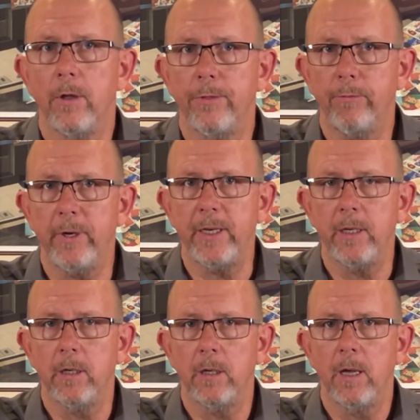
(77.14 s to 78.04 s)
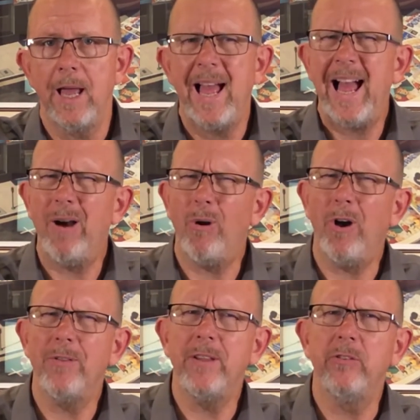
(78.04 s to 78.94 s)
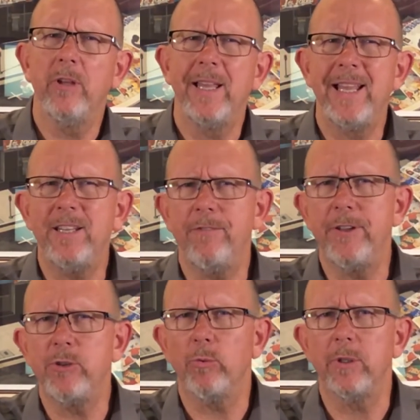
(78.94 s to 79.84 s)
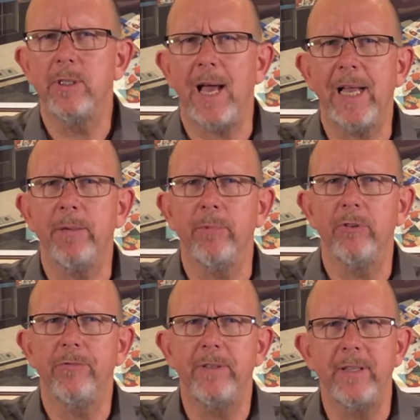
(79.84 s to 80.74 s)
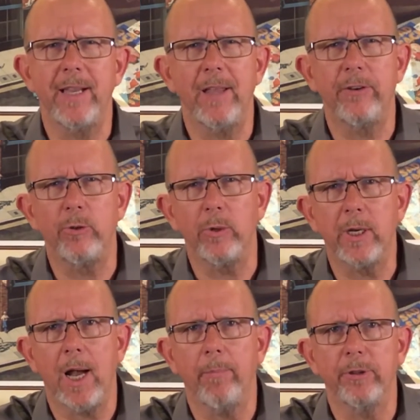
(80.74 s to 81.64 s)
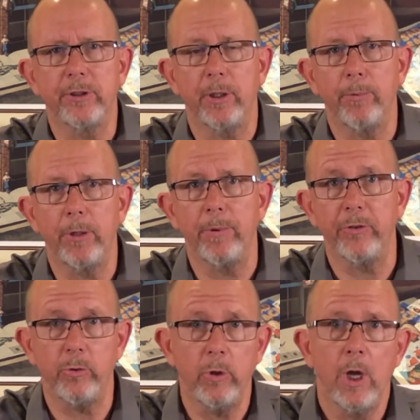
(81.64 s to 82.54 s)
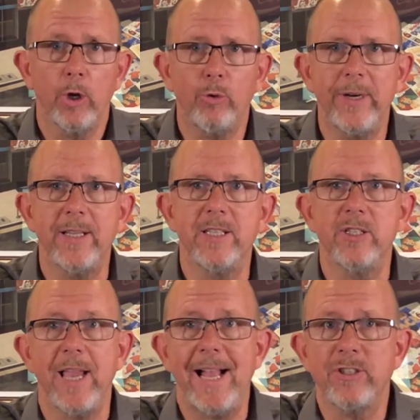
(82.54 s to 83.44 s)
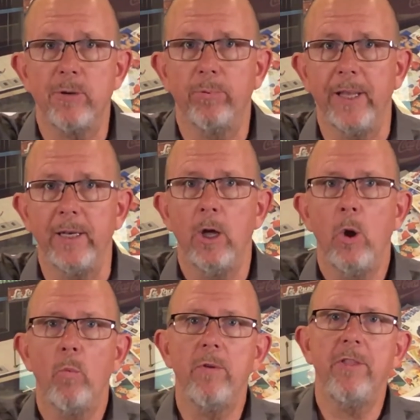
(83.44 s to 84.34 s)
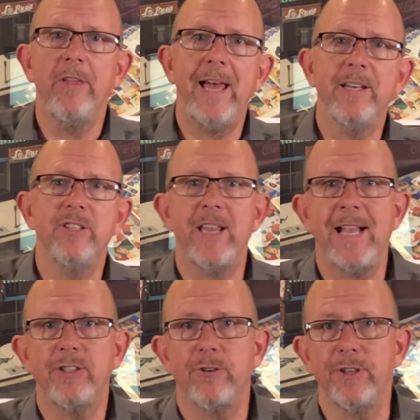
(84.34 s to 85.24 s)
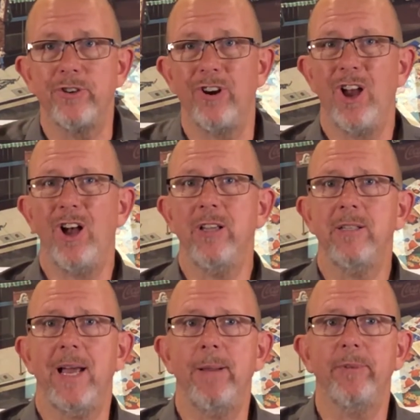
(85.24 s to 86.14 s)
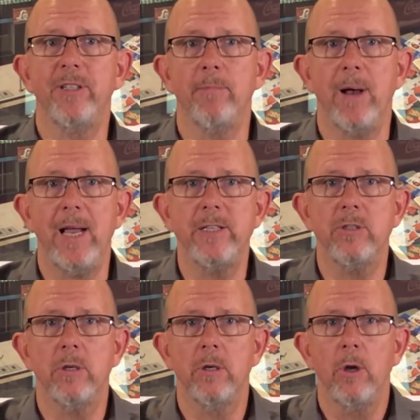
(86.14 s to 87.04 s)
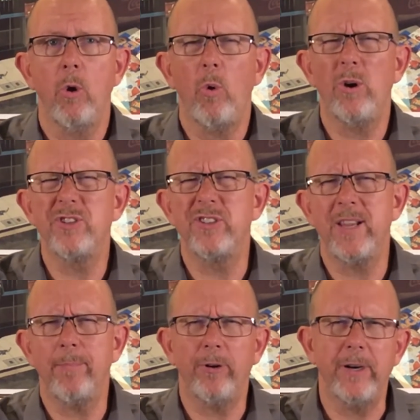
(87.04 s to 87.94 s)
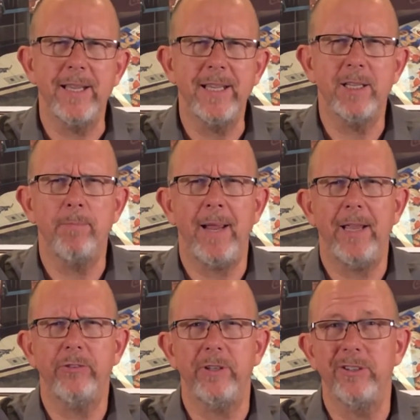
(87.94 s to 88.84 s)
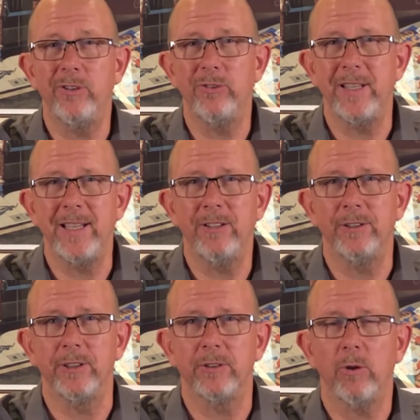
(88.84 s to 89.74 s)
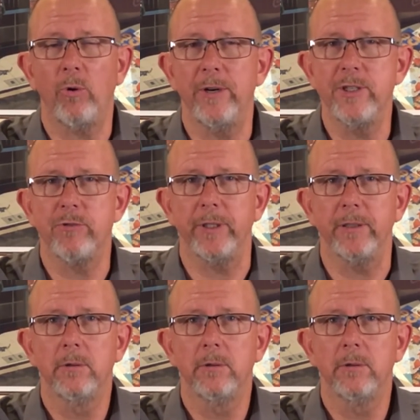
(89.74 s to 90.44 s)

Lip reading: 3. How all these individual documents fit together to accomplish their purpose, to create a disaster plan, whether that disaster is your untimely demise or it's a temporary incapacity due to illness or injury.